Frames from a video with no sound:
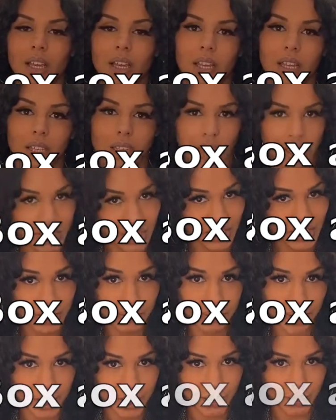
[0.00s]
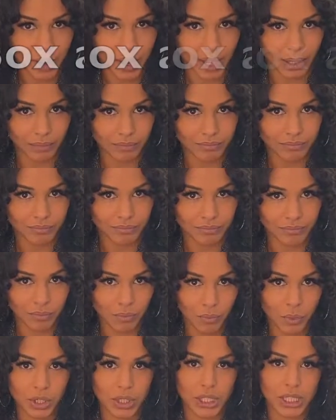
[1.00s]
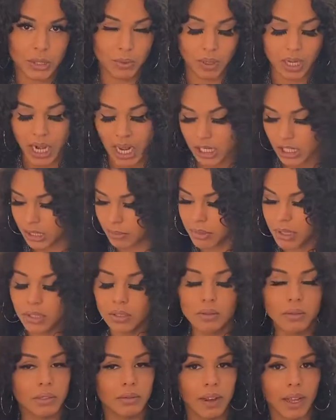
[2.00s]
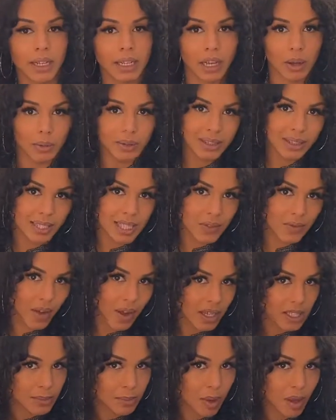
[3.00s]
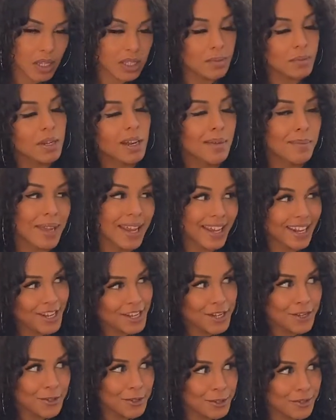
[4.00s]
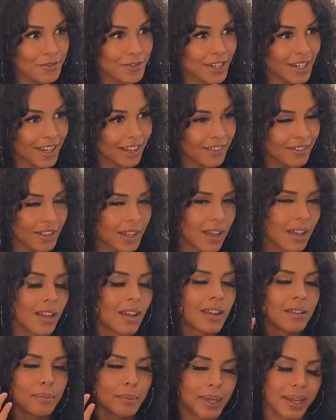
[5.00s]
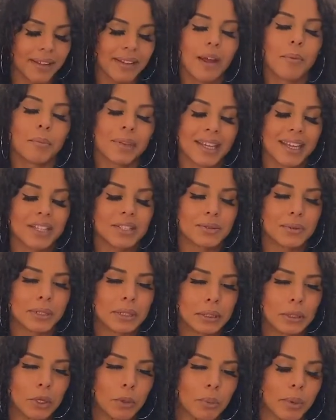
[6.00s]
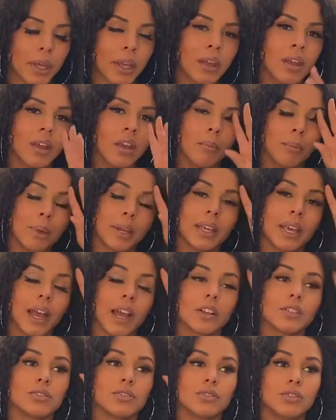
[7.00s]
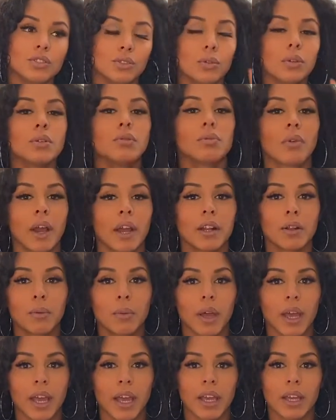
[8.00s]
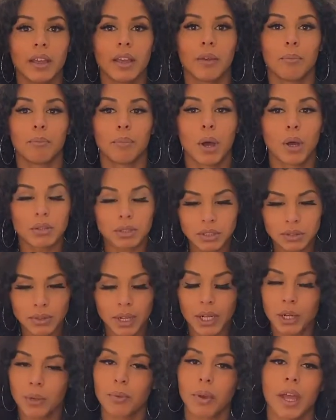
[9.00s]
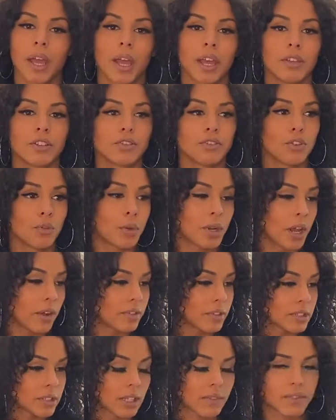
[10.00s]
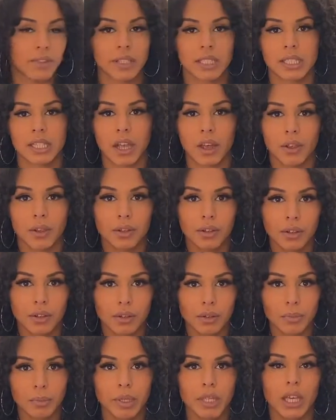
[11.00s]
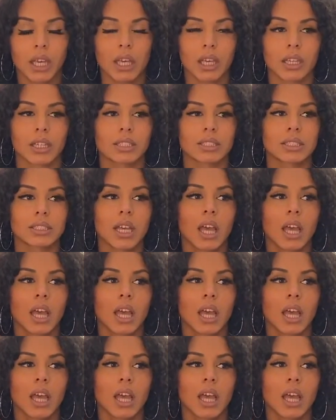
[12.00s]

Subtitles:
get on it right away, which is what I should be doing right now with this Voxbox when I'm making a YouTube video. But I'm gonna get to it in a little bit. But yeah, do it right away, post right away, do whatever stuff that they tell you to do, because